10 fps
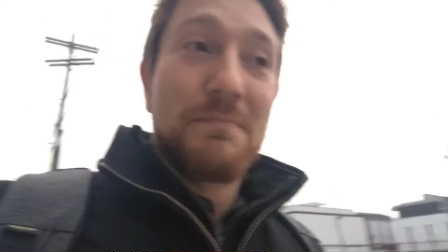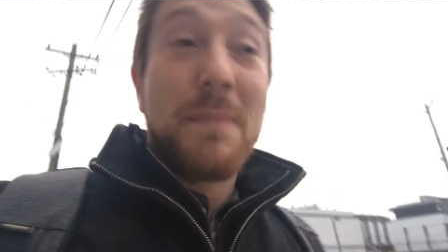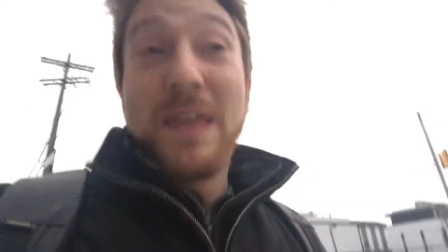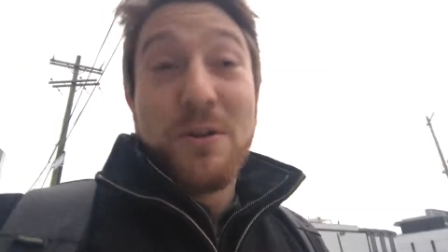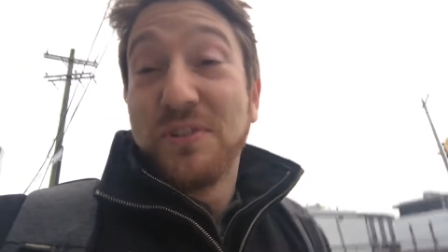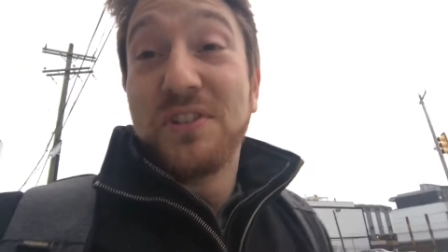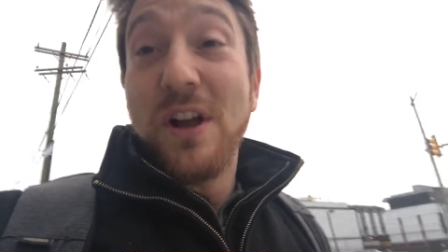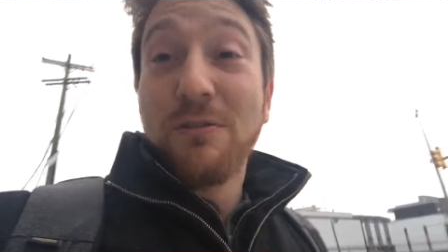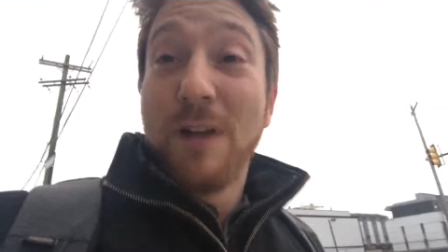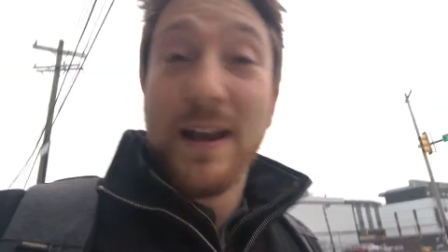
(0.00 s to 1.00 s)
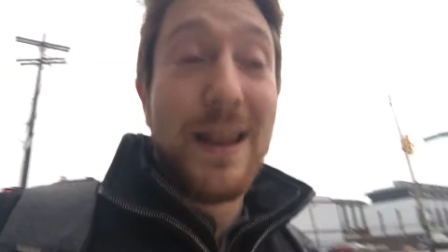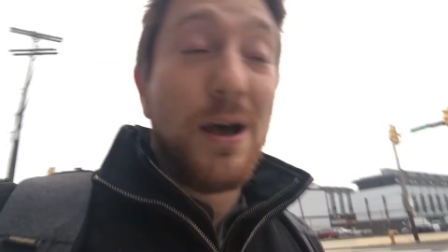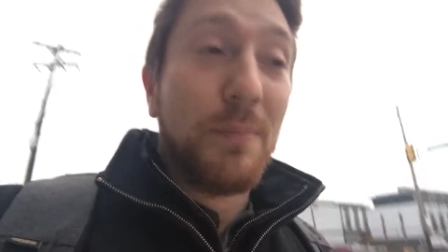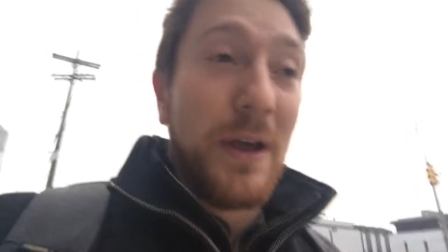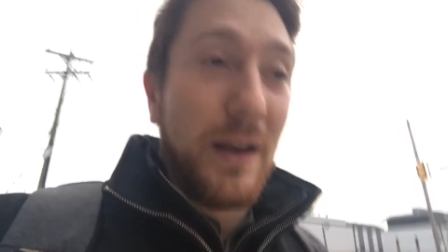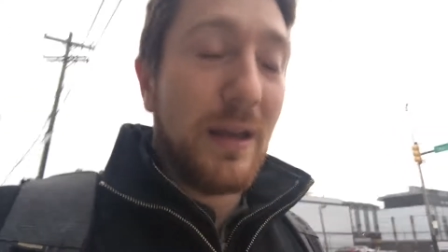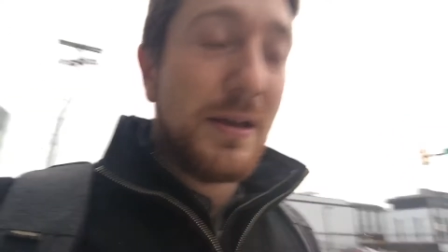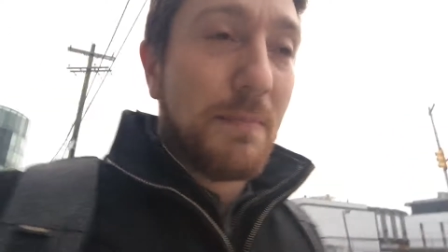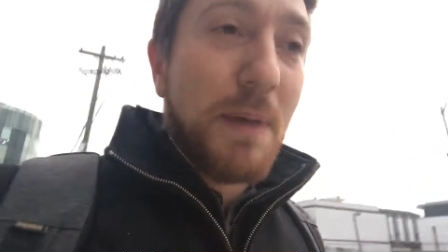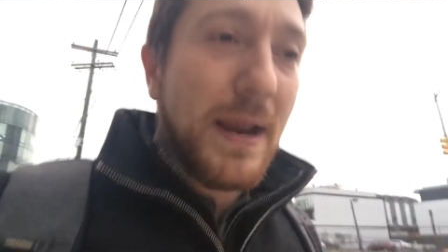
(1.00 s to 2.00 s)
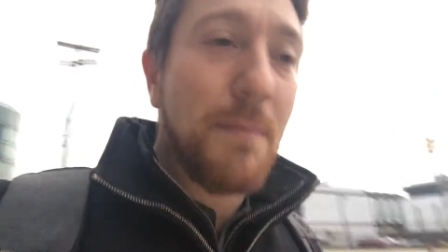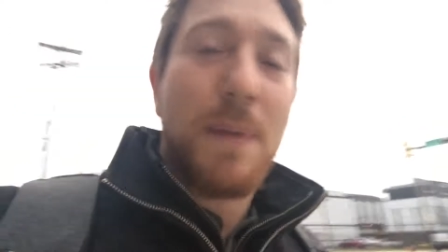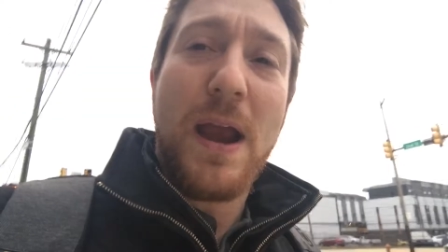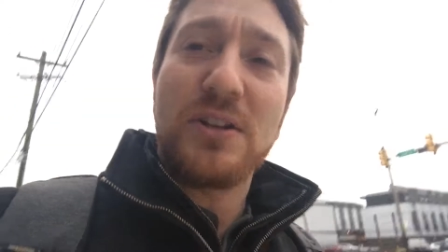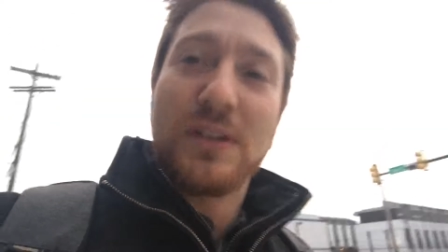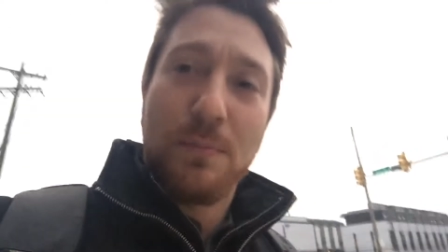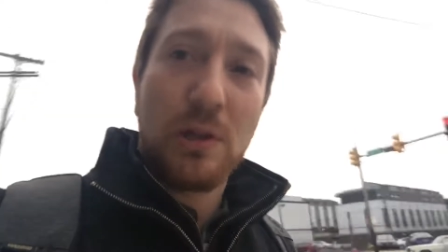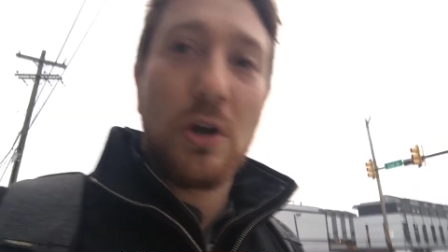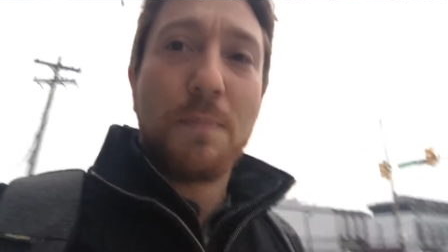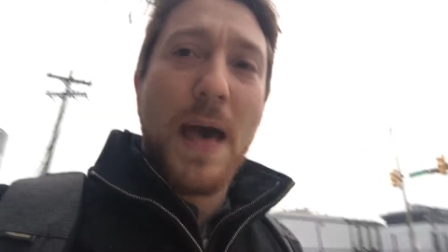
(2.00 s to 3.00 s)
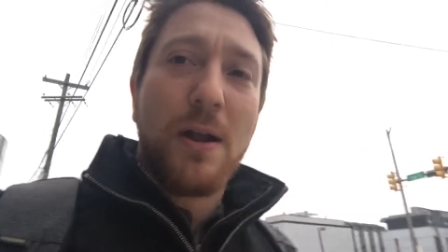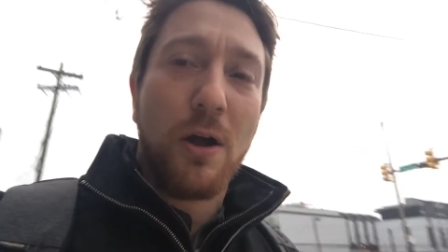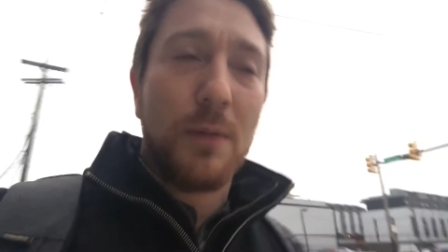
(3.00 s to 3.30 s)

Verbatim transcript: Maybe they don't suck right now, but by comparison, I'm gonna look back